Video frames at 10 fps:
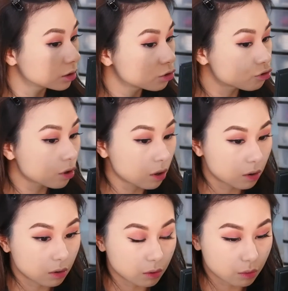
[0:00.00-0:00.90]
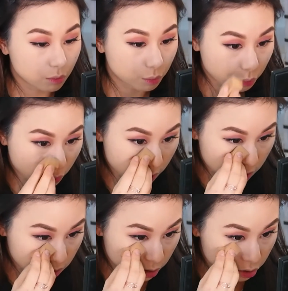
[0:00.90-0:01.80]
So
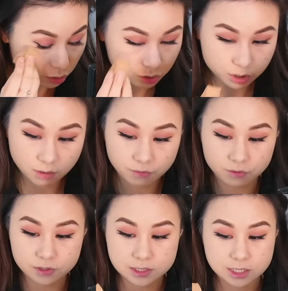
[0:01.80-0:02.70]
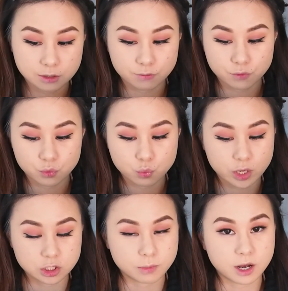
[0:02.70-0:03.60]
with the use of the Skinfood
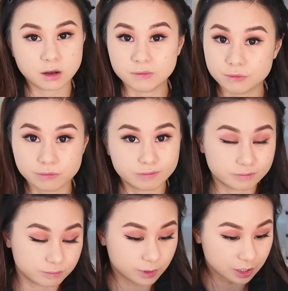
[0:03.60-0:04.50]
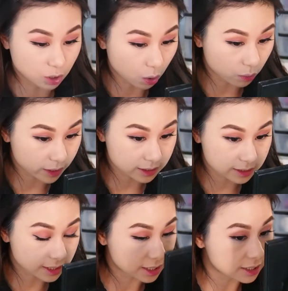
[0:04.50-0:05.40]
Wedge Puff, it
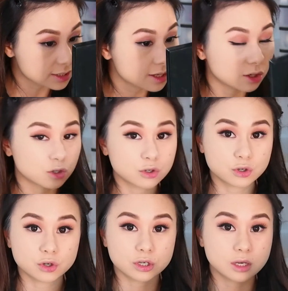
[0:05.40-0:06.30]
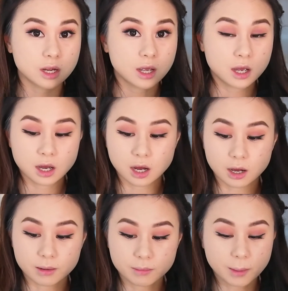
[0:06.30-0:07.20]
always is a good
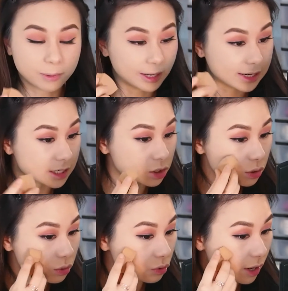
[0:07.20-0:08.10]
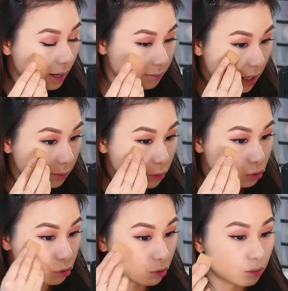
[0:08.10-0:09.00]
blending tool. I'm able
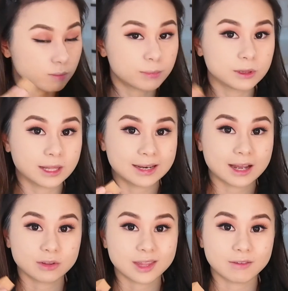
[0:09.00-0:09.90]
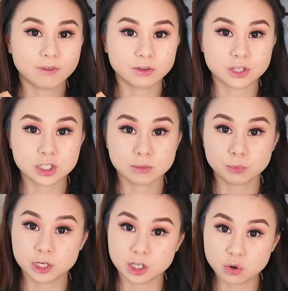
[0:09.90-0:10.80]
to blend out that foundation
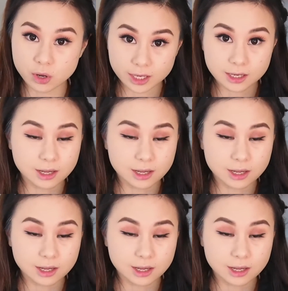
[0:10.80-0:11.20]
pretty quick.